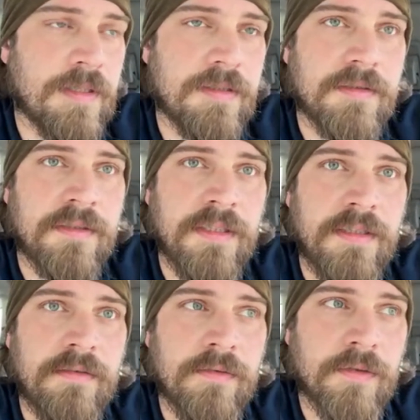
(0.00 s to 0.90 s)
I hadn't
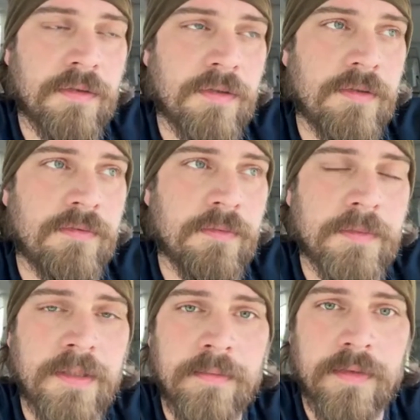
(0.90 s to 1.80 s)
seen or heard
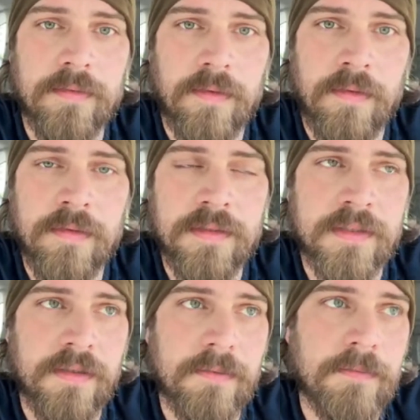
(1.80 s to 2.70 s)
from him in a long
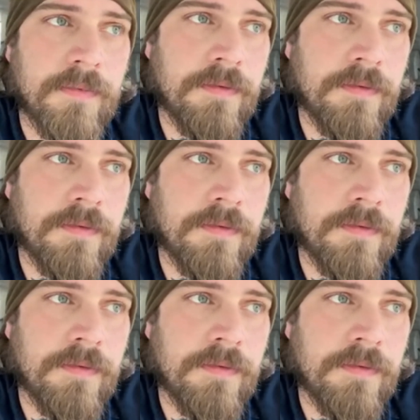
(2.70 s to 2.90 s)
time.